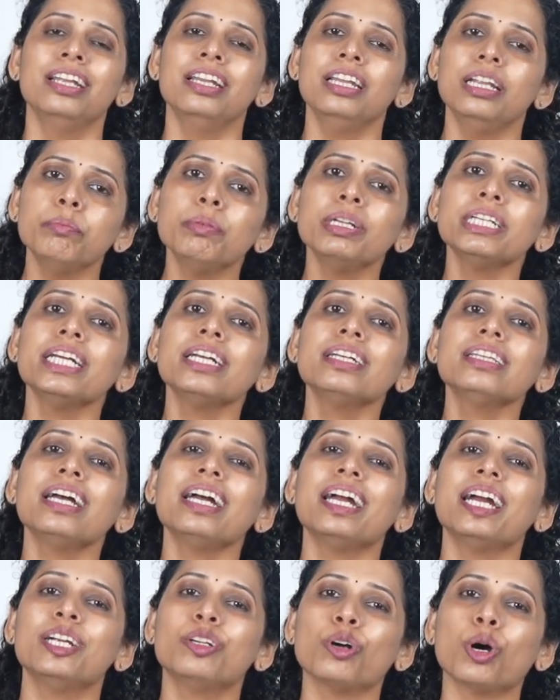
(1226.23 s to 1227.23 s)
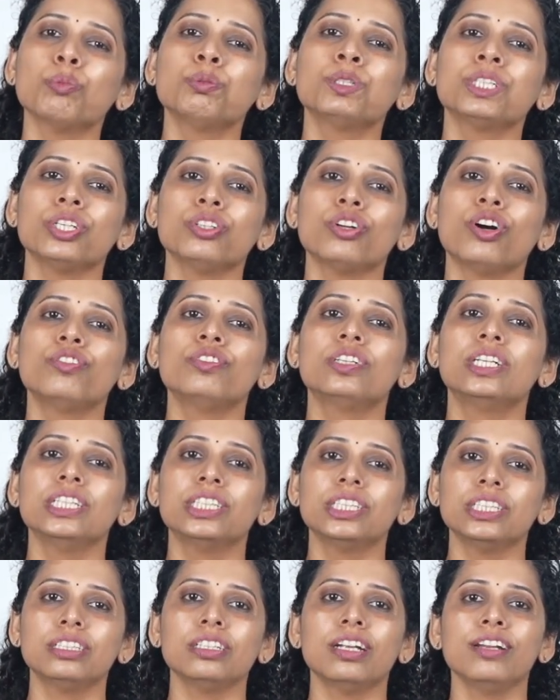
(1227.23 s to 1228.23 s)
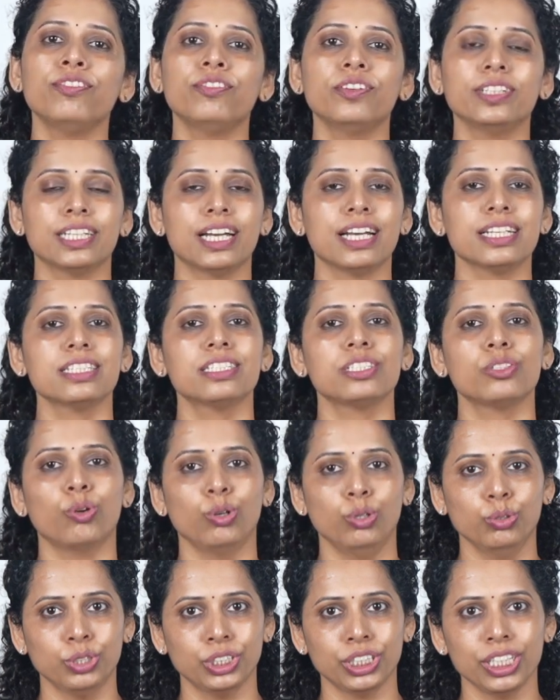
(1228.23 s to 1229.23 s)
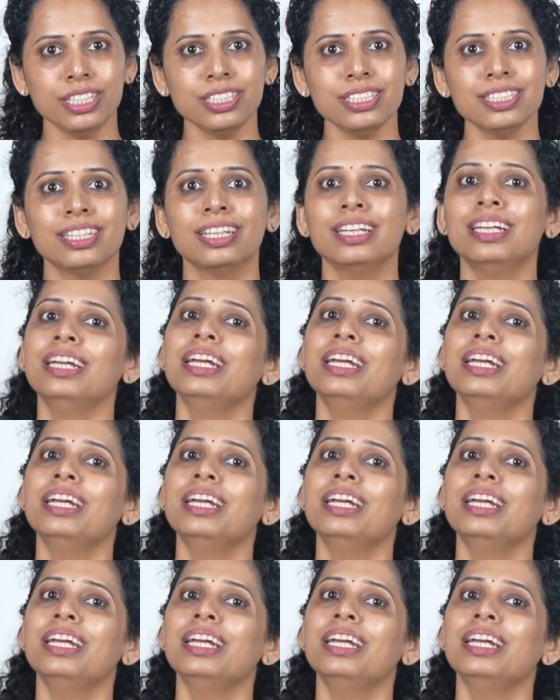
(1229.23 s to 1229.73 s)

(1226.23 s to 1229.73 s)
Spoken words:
limiting the adoption of digital finance solutions